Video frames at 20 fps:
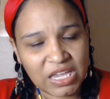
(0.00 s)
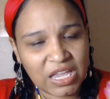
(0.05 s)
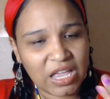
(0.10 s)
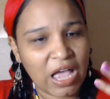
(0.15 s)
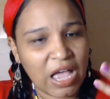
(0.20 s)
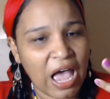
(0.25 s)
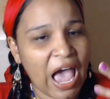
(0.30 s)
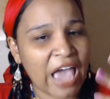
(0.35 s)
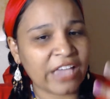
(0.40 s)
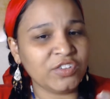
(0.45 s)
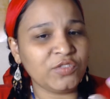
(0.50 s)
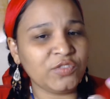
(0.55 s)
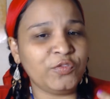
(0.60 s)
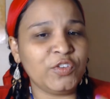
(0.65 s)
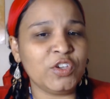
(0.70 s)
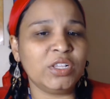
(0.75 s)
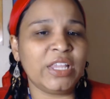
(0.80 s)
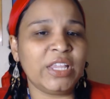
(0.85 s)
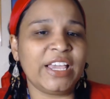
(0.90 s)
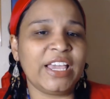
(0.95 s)
I
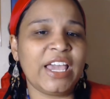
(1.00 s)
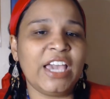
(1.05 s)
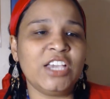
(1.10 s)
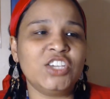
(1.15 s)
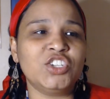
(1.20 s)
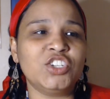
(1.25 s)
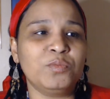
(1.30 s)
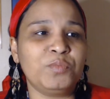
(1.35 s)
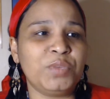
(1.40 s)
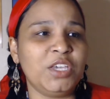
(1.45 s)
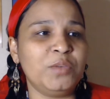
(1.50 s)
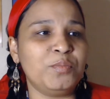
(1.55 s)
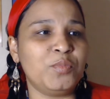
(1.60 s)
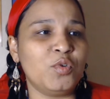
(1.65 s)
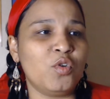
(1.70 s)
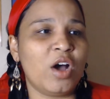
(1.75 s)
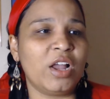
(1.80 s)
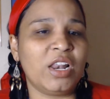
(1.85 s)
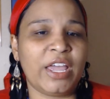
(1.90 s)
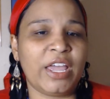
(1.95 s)
feel like Haitian people
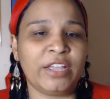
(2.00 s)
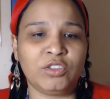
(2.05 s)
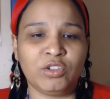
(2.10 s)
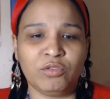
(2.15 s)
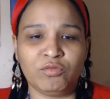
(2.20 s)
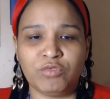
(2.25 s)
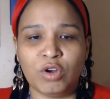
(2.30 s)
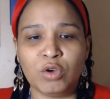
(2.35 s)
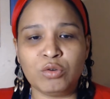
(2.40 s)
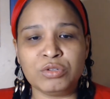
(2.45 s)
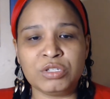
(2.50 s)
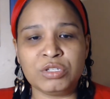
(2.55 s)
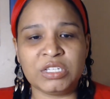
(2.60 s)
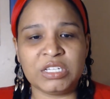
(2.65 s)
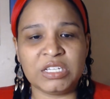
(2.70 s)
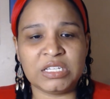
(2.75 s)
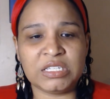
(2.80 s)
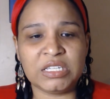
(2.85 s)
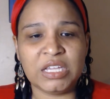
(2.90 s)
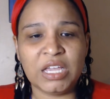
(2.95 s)
are like the
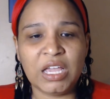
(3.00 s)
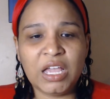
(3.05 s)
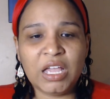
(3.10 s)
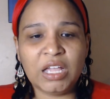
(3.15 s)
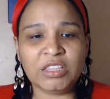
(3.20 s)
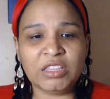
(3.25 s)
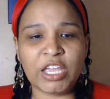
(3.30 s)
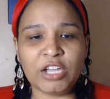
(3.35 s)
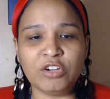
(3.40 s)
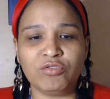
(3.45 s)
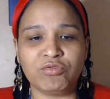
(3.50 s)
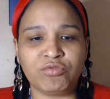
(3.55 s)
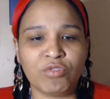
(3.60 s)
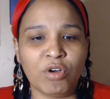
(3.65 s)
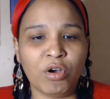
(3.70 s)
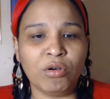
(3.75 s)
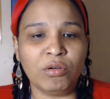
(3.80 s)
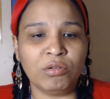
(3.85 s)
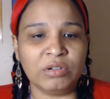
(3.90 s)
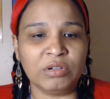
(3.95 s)
roses that
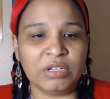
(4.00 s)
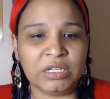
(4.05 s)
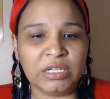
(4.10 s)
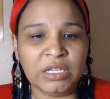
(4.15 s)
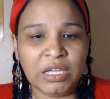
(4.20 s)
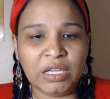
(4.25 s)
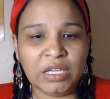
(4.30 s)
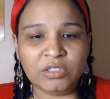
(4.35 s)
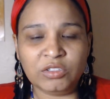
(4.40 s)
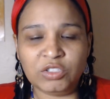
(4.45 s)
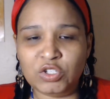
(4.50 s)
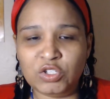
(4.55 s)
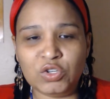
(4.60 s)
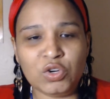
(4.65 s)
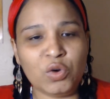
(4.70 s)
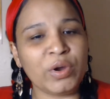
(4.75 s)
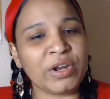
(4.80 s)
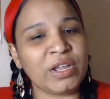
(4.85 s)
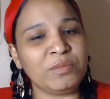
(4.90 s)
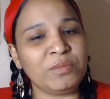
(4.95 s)
grow, you know
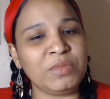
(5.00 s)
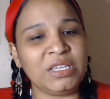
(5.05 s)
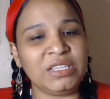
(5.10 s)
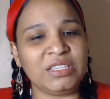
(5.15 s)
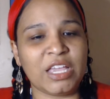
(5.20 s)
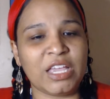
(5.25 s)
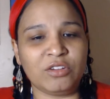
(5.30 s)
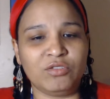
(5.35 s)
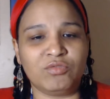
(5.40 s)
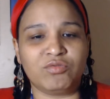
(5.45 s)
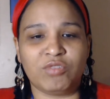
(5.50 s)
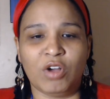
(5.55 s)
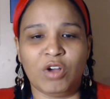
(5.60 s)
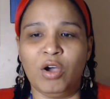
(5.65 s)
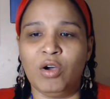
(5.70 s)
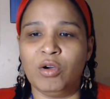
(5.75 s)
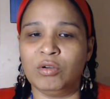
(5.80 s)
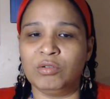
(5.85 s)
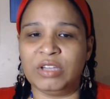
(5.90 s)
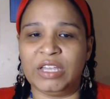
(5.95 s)
what I mean, that
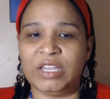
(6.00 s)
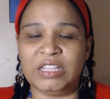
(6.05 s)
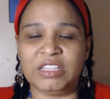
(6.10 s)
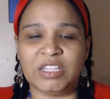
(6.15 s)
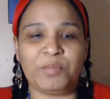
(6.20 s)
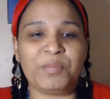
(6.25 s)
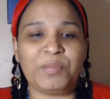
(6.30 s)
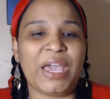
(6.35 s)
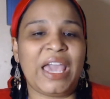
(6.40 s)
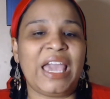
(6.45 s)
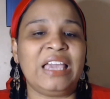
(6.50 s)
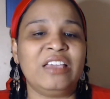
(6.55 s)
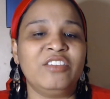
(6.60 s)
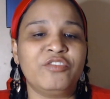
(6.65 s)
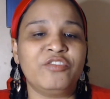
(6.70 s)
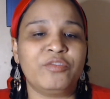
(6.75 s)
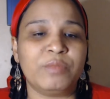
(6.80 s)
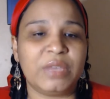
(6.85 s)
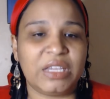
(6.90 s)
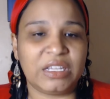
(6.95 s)
grow in the
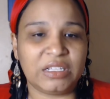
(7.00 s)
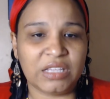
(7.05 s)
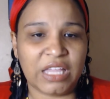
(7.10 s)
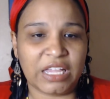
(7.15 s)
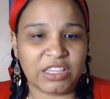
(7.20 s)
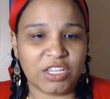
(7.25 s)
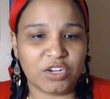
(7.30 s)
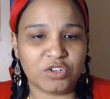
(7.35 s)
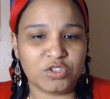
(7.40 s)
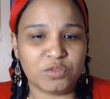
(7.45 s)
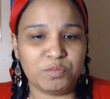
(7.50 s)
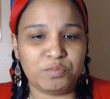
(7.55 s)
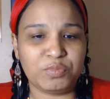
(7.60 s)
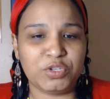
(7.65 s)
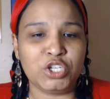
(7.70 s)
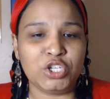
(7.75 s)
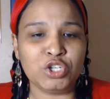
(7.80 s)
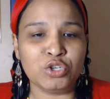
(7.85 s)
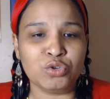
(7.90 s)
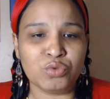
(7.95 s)
pavement. Like there's
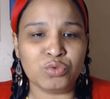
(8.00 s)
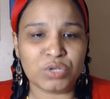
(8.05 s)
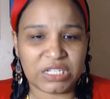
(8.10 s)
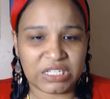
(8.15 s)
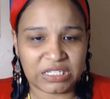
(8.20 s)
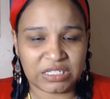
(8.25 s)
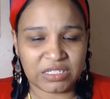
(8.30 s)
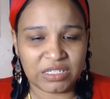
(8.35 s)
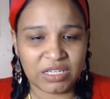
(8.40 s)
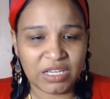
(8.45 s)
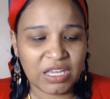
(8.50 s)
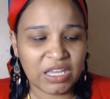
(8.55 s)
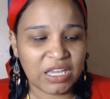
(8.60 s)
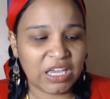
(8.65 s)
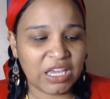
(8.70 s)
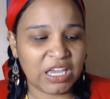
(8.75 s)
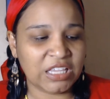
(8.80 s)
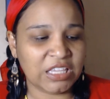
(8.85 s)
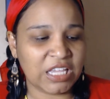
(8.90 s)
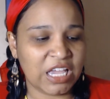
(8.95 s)
beauty
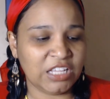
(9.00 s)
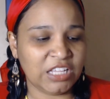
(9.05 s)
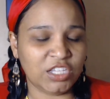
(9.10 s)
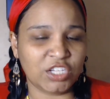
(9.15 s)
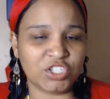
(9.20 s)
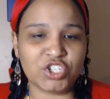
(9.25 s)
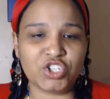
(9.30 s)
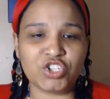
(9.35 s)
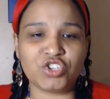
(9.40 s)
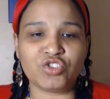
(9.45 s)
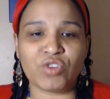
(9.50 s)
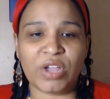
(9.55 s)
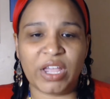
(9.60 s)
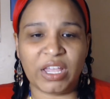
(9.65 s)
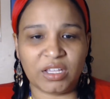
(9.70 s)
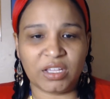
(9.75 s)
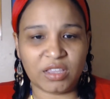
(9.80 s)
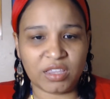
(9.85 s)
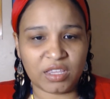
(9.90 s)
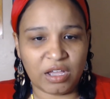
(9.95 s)
in, in the
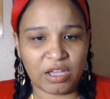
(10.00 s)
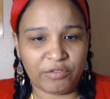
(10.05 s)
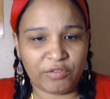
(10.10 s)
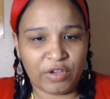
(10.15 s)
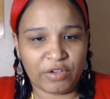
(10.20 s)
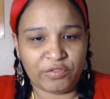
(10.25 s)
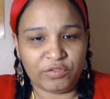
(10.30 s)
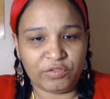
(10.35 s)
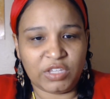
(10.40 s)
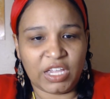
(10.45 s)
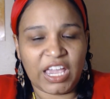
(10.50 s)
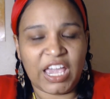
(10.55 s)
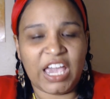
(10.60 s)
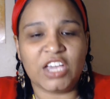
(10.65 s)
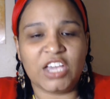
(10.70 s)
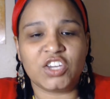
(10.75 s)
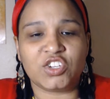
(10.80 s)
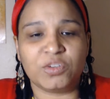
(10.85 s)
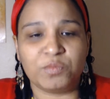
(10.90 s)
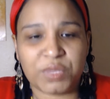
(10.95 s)
strength of, of the
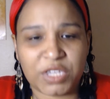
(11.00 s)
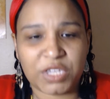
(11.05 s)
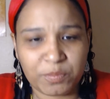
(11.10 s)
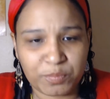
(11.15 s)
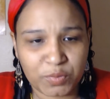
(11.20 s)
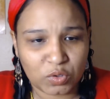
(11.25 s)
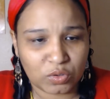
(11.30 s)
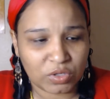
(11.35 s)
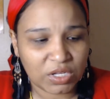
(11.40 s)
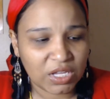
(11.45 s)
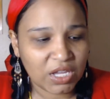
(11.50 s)
Haitian people.